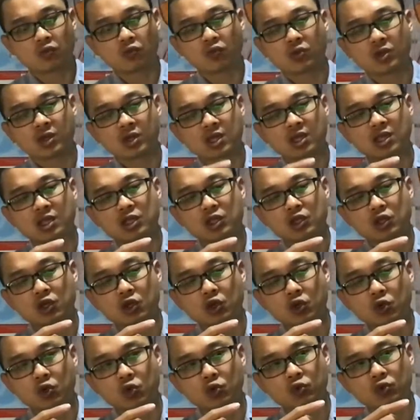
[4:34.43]
you can
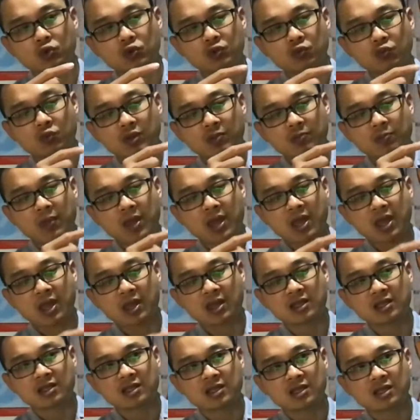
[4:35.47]
use, when pain
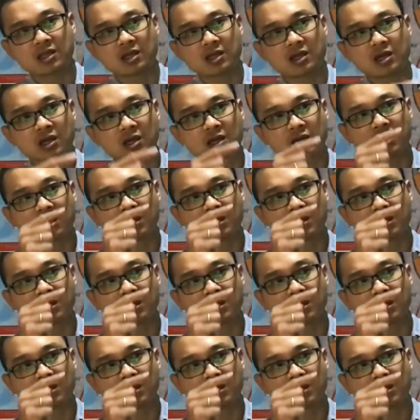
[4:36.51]
in here,